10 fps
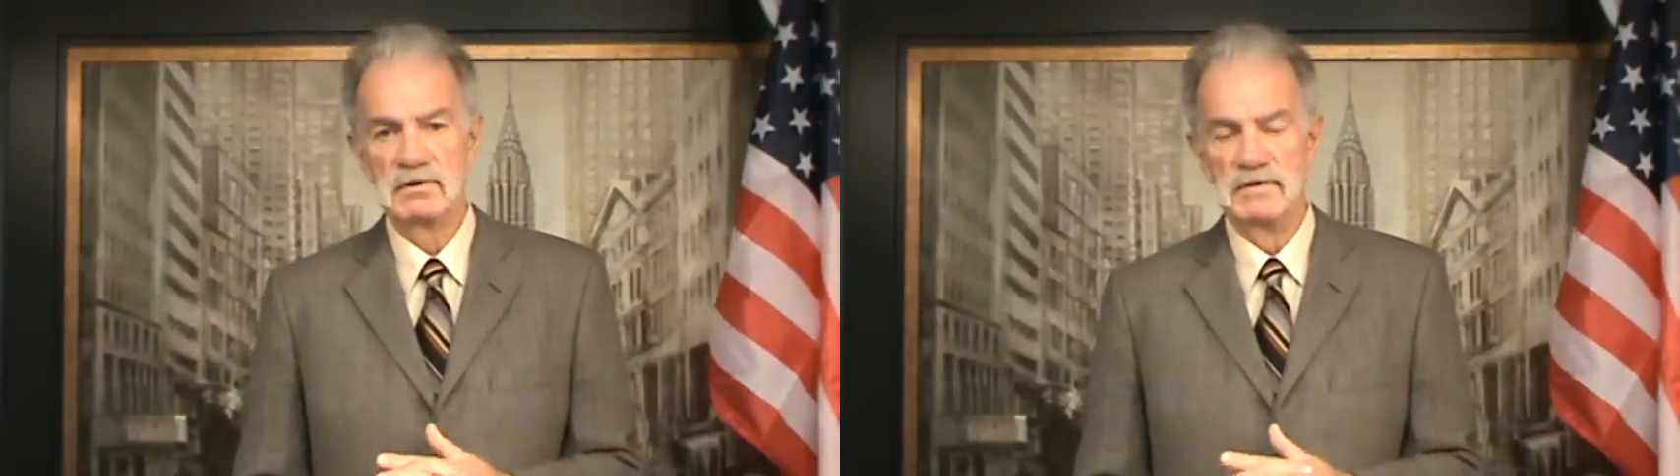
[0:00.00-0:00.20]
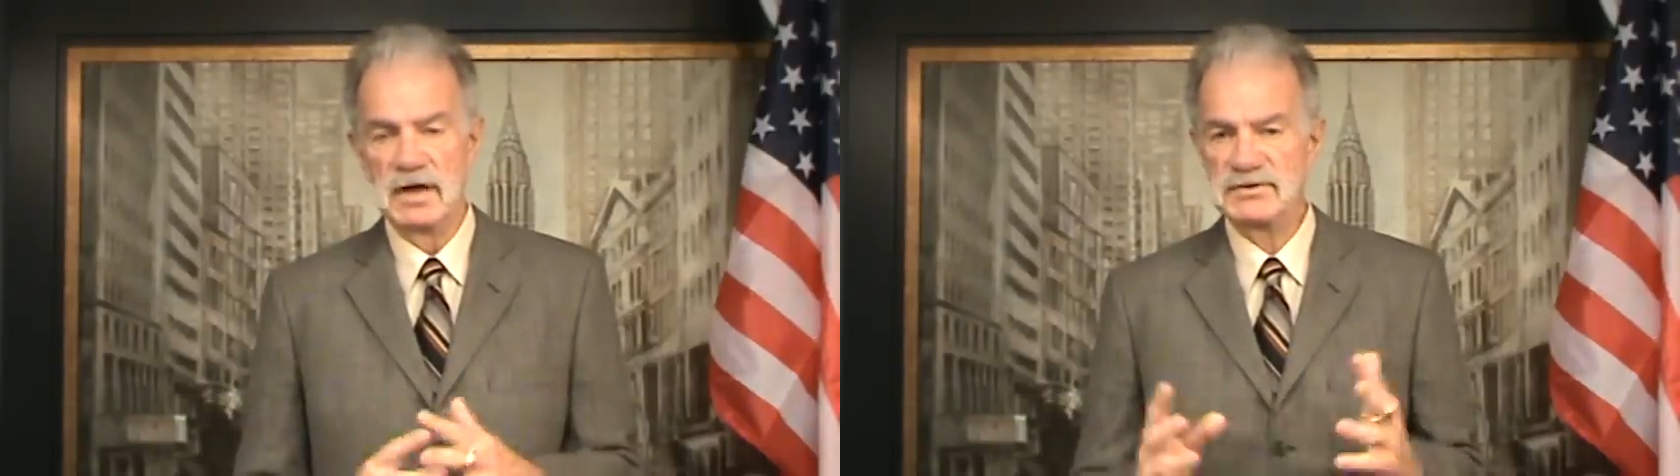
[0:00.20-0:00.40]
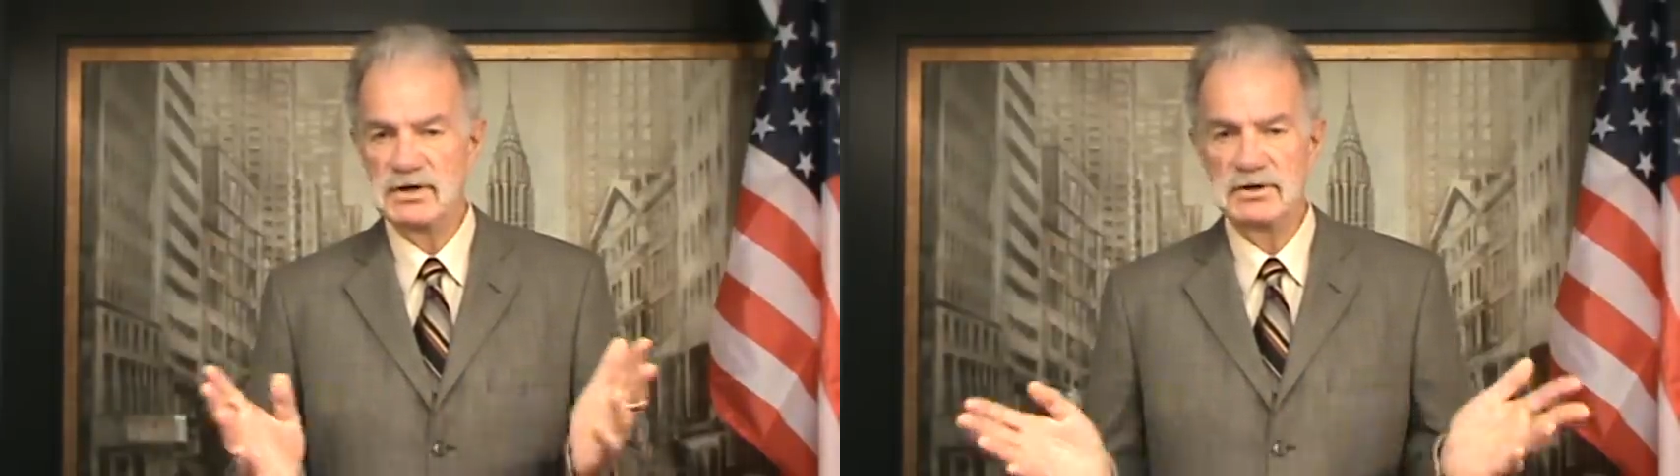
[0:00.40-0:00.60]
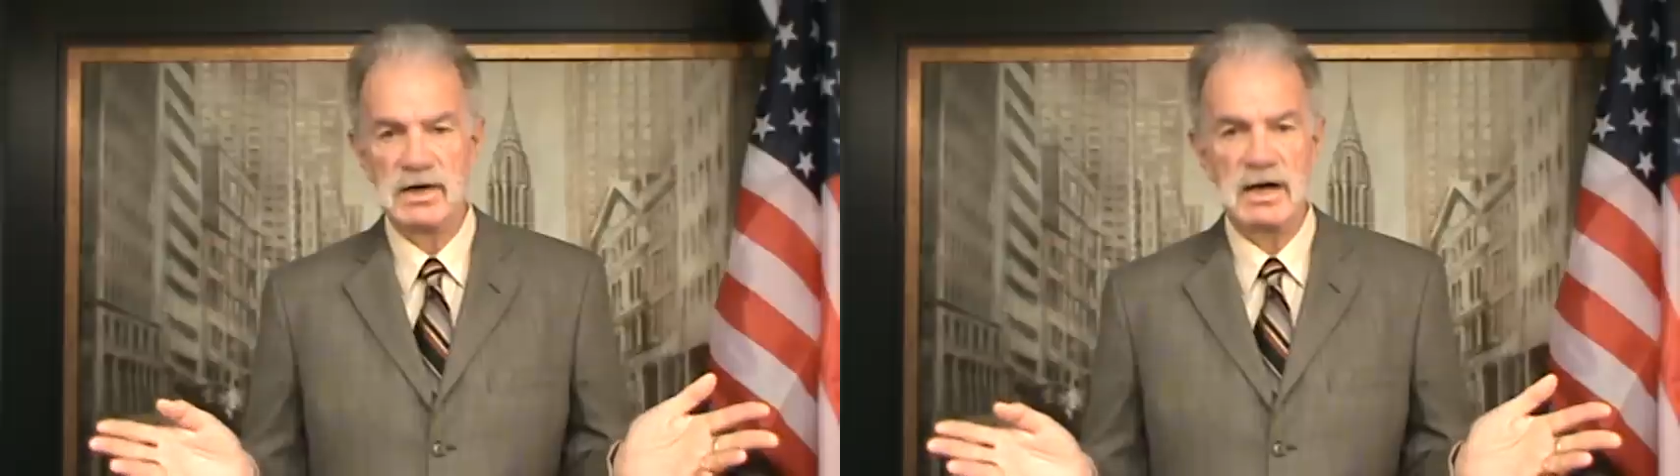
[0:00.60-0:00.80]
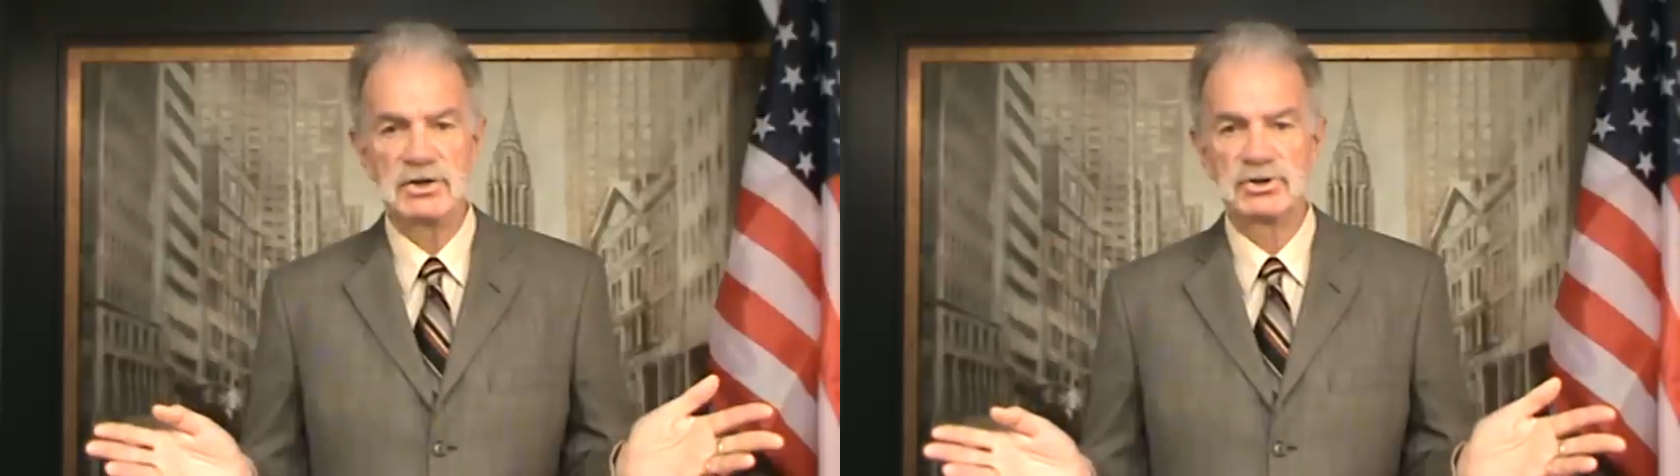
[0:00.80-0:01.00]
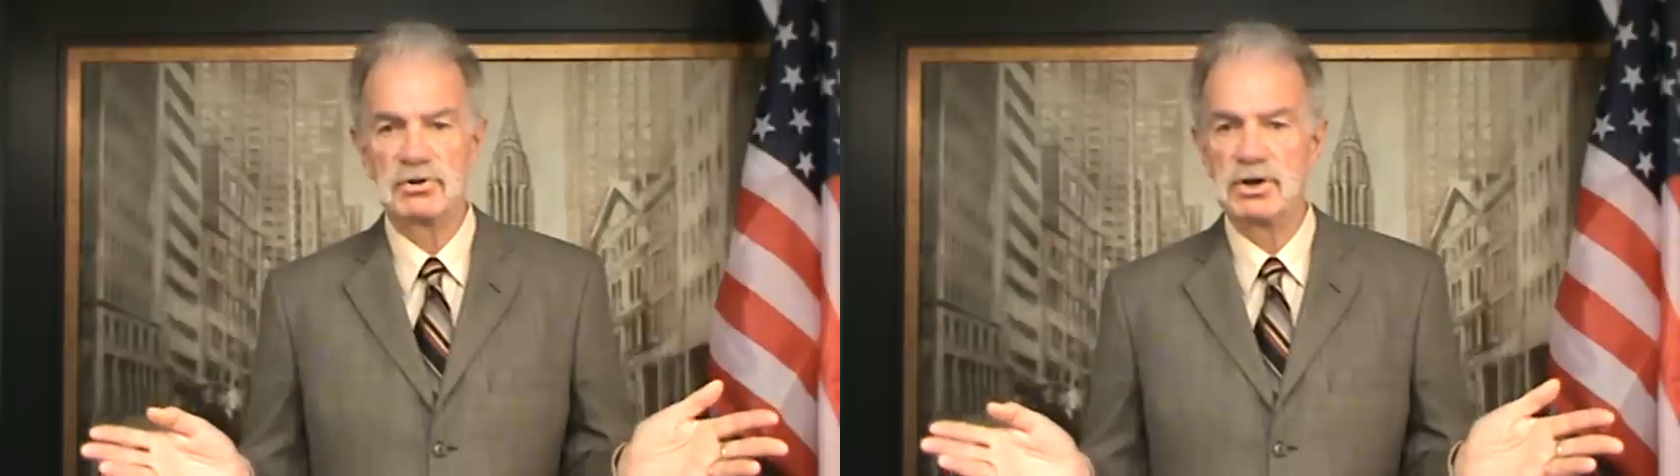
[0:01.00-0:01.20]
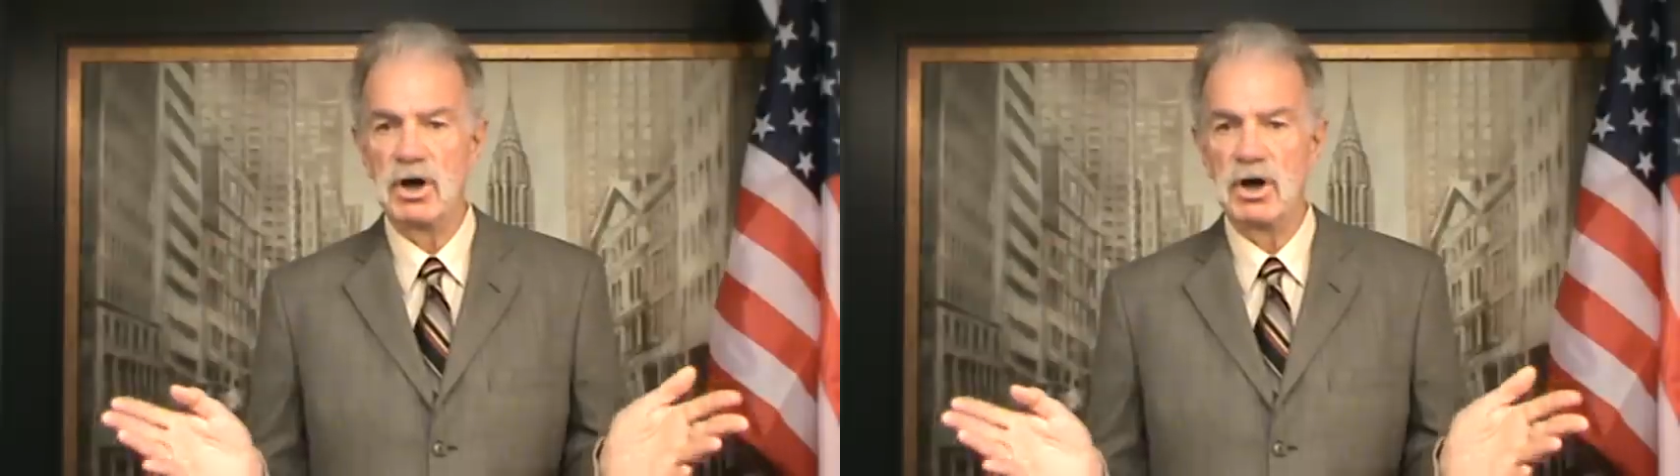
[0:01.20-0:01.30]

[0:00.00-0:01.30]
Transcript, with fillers: thus endangering